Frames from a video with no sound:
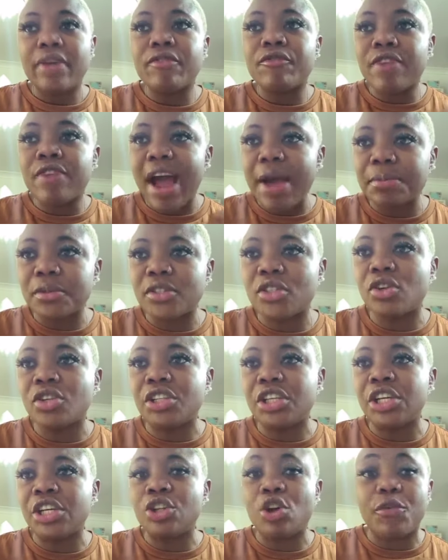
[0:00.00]

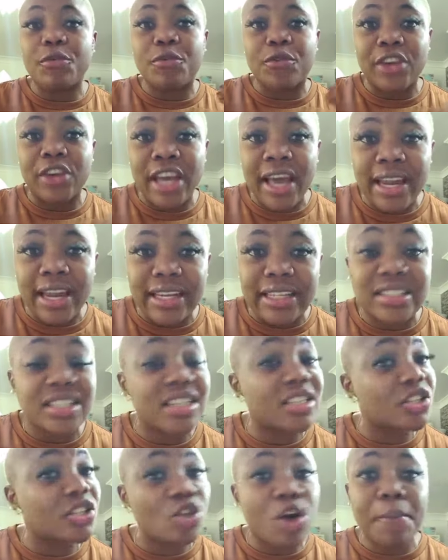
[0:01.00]
rhapsody of
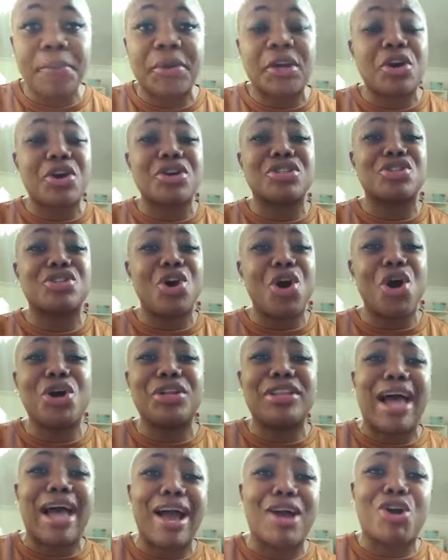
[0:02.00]
reality. It's not because,
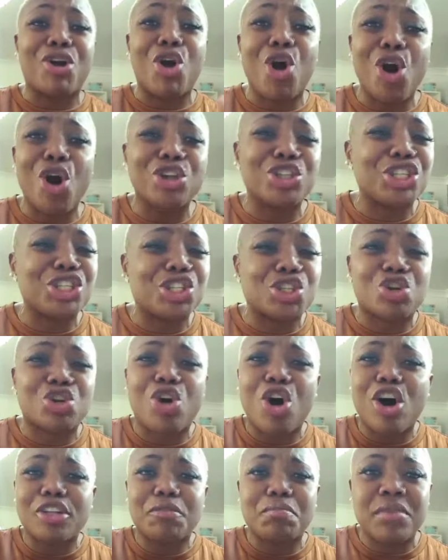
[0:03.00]
oh, now God is
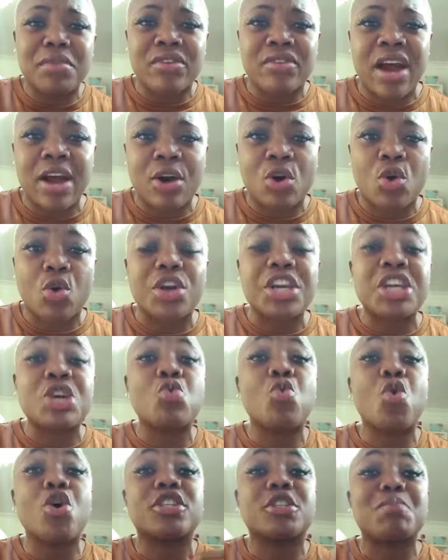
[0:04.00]
God miracle.
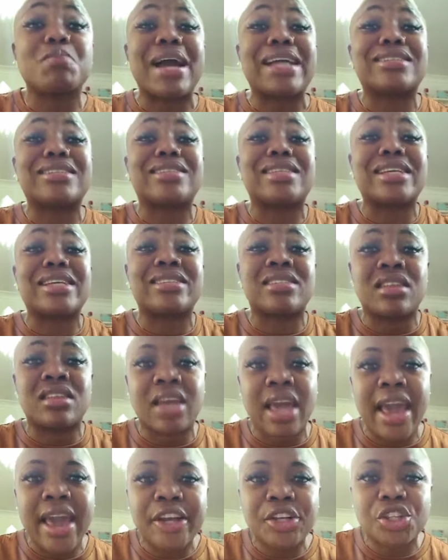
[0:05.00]
It was my
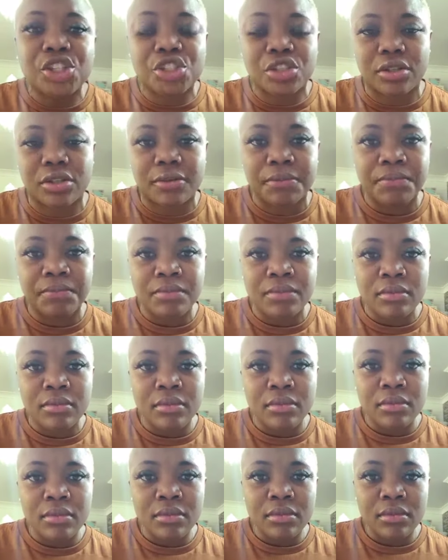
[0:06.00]
dedication.
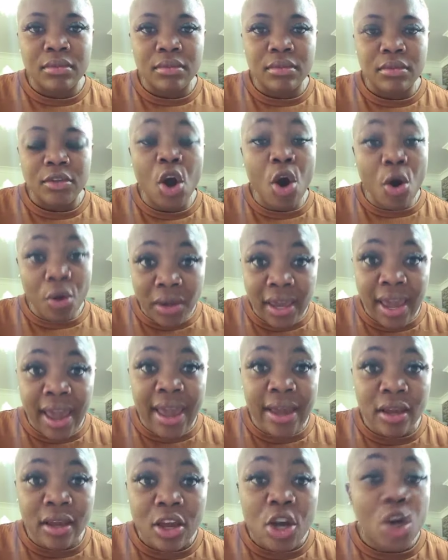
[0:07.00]

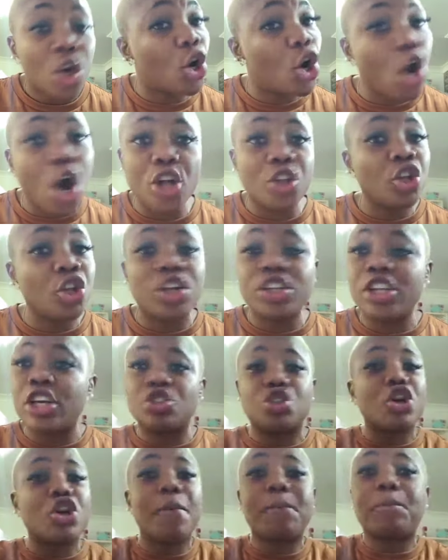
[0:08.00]
Okay? God, not
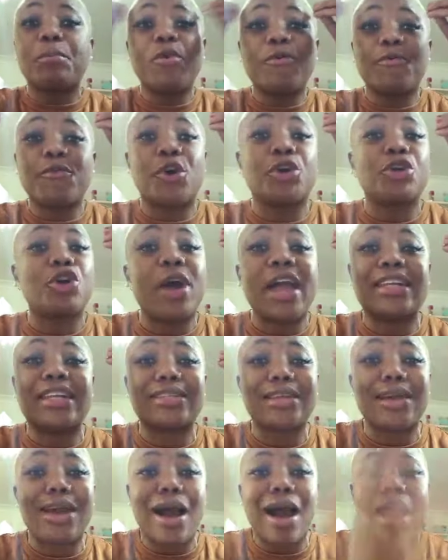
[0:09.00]
a job pull for your
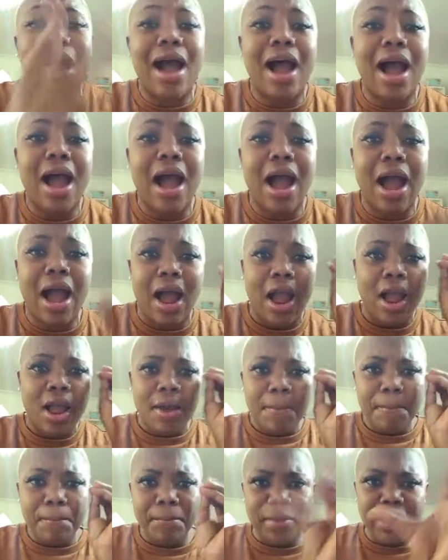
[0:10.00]
head. Say, ah,
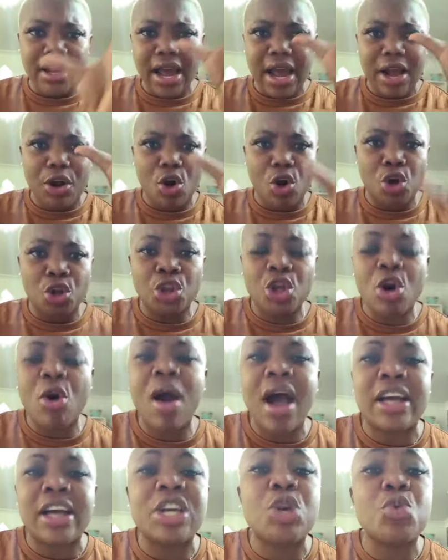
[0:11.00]
miracle.
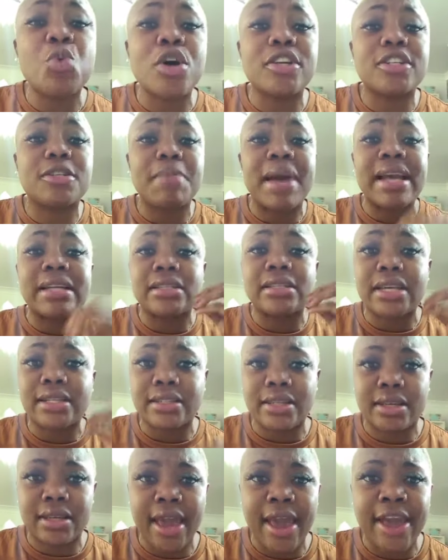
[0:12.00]
No, it was my
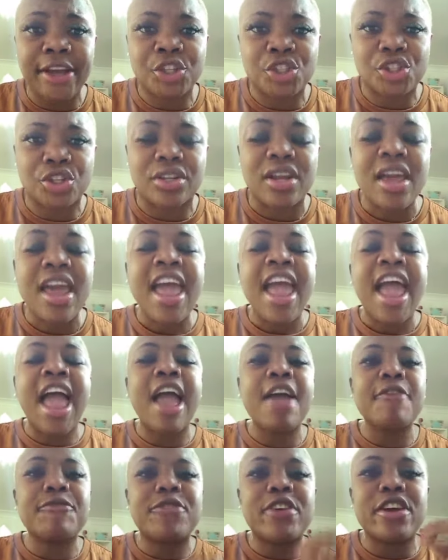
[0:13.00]
dedication.
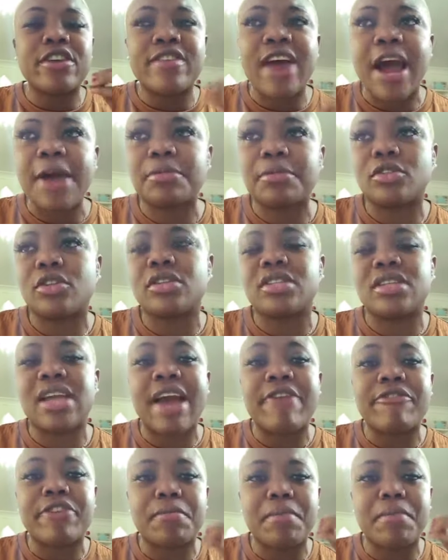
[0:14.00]
Every rhapsody, I